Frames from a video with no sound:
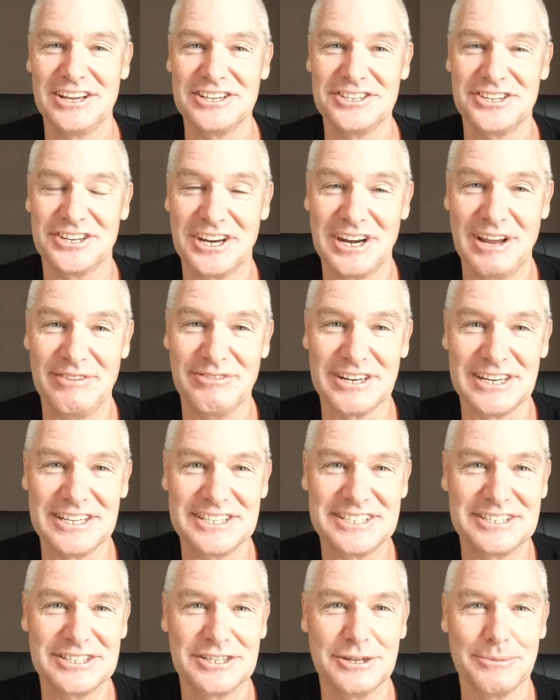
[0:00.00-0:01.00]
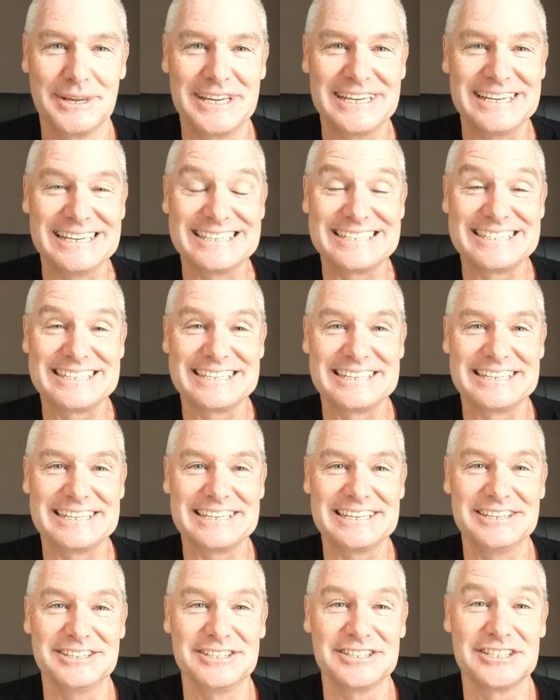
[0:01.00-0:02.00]
So you're gonna have to listen to me
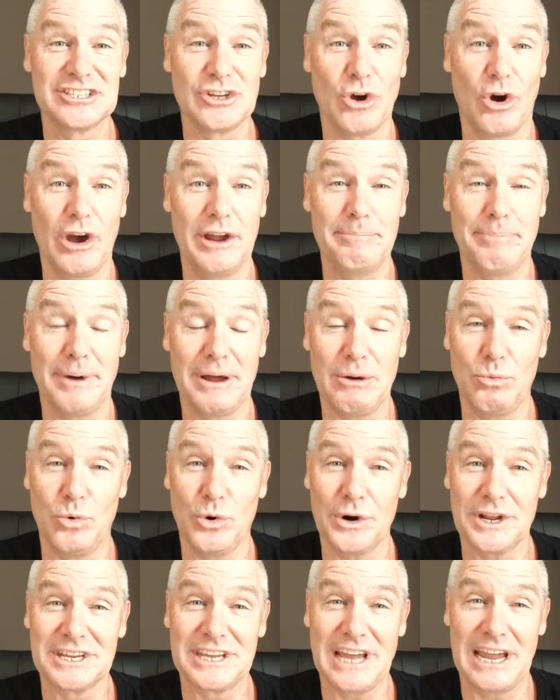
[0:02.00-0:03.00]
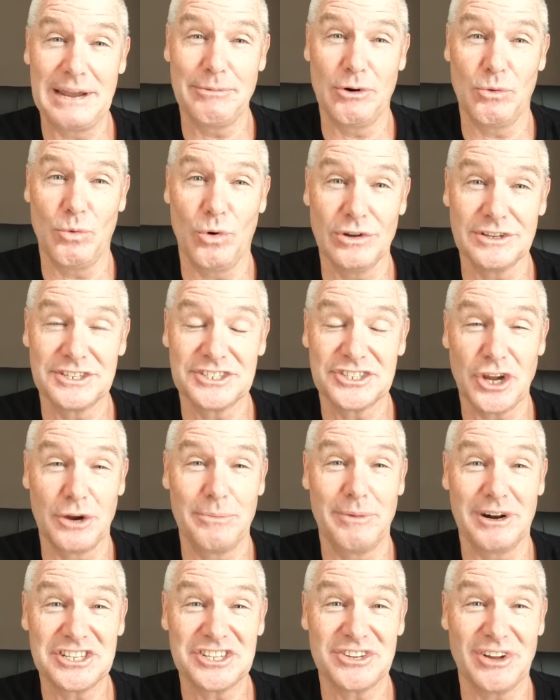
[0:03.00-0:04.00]
sitting inside. But what a game it was, so
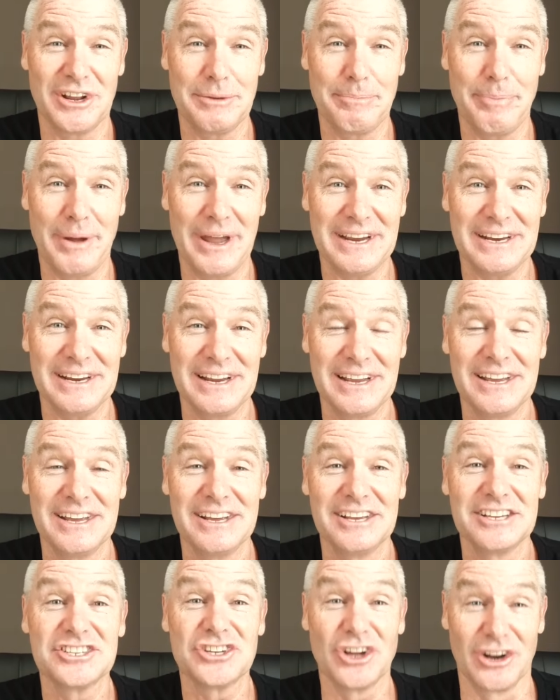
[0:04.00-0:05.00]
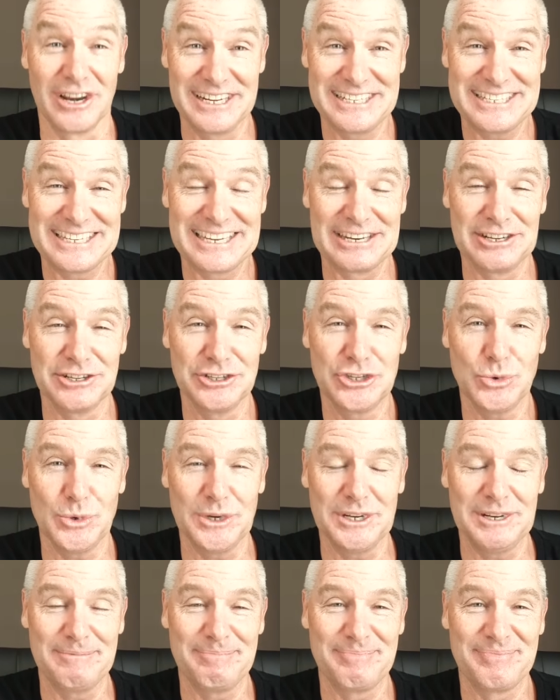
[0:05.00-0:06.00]
much to unpack. So let's get into
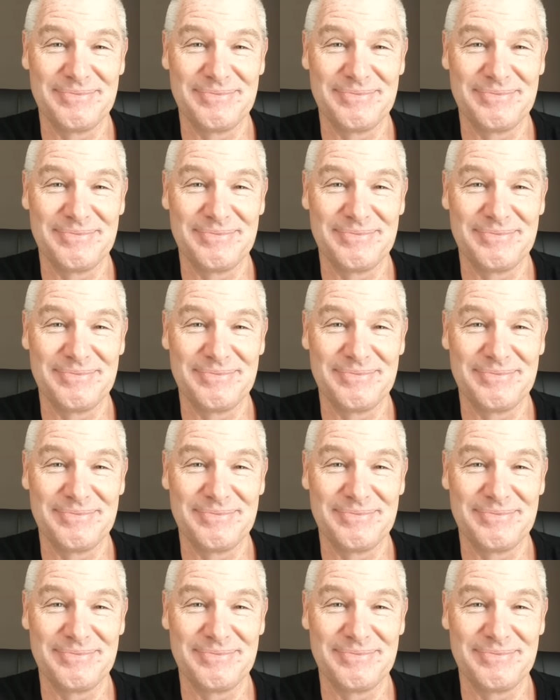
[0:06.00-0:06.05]
it.